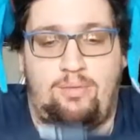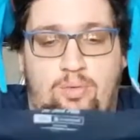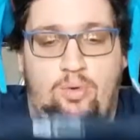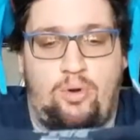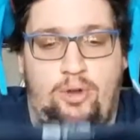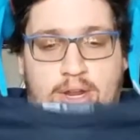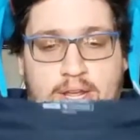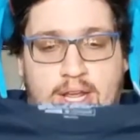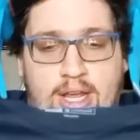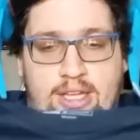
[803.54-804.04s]

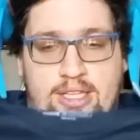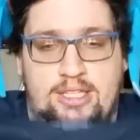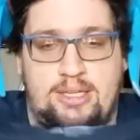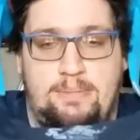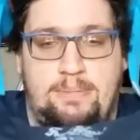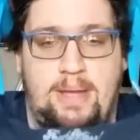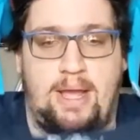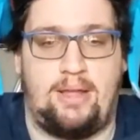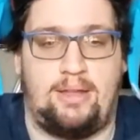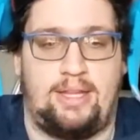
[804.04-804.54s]
warning us
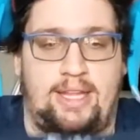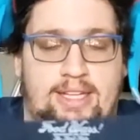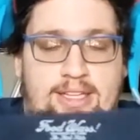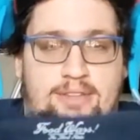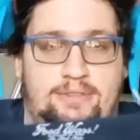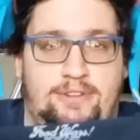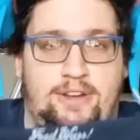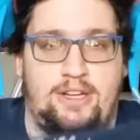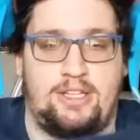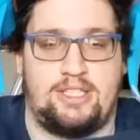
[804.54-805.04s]
about, like, the
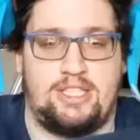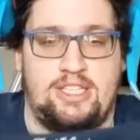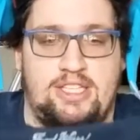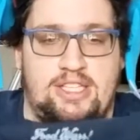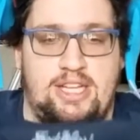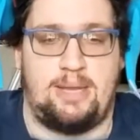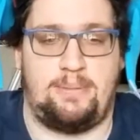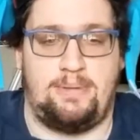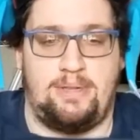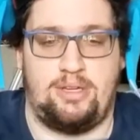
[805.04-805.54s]
final season
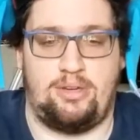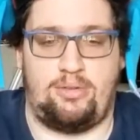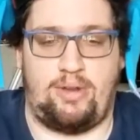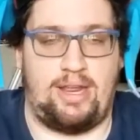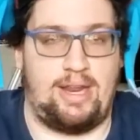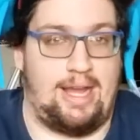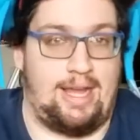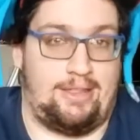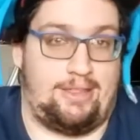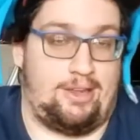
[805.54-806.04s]
not being
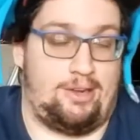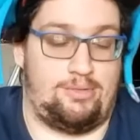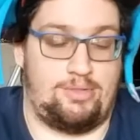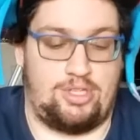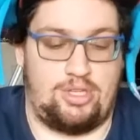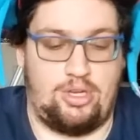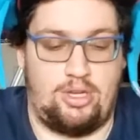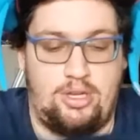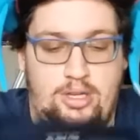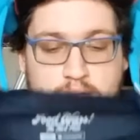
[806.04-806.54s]
great. I thought it was
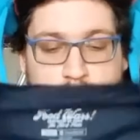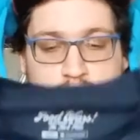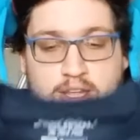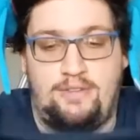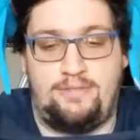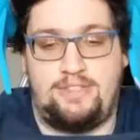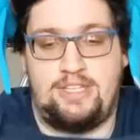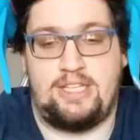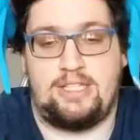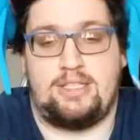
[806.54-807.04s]
good,
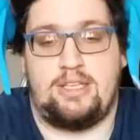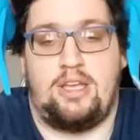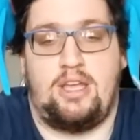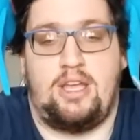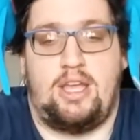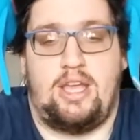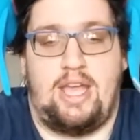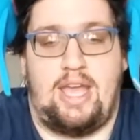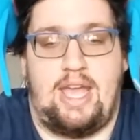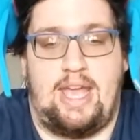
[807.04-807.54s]
loved it.
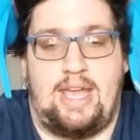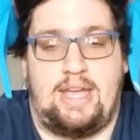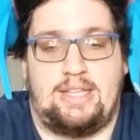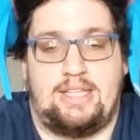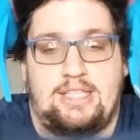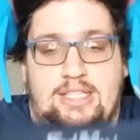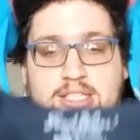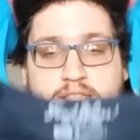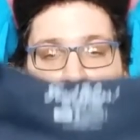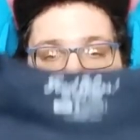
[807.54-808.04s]
And
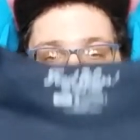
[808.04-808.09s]
this is the